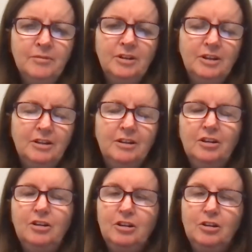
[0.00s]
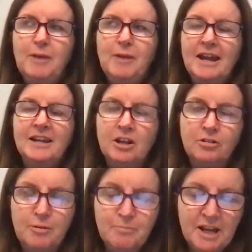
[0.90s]
you're painting a
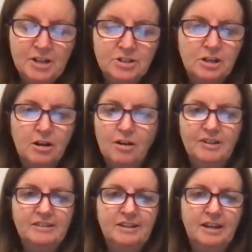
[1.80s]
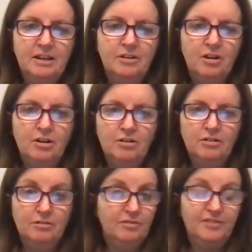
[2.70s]
grim picture, obviously,
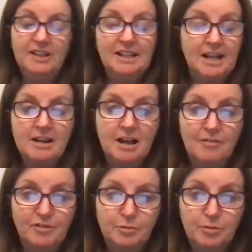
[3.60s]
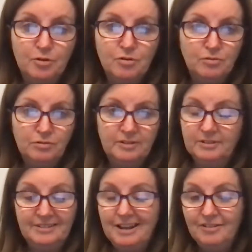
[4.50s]
feeling uncomfortable,
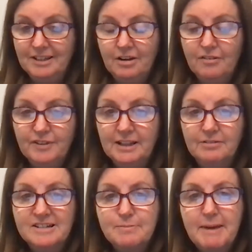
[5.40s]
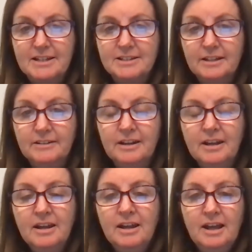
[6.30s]
definitely not feeling respected.
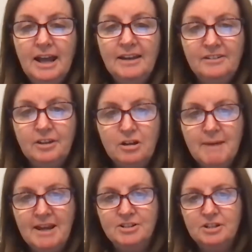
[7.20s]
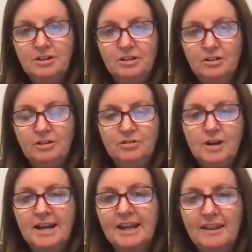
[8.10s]
And so you mentioned you're
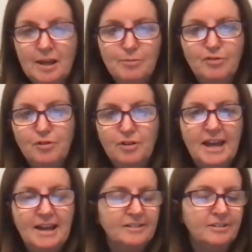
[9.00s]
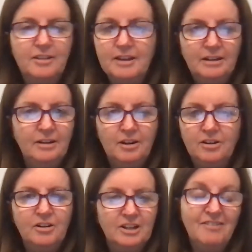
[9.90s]
trying to get there before they are, so that,
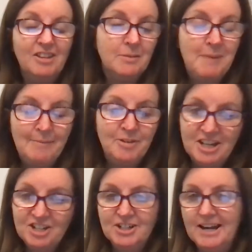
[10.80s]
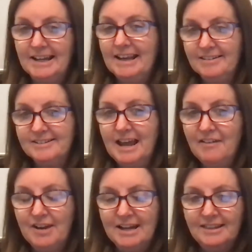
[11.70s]
you're not giving them ammunition, I guess, to
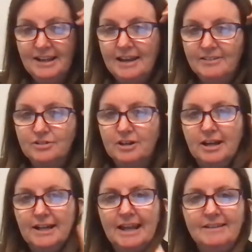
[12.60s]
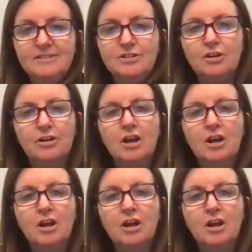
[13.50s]
have anything extra against you.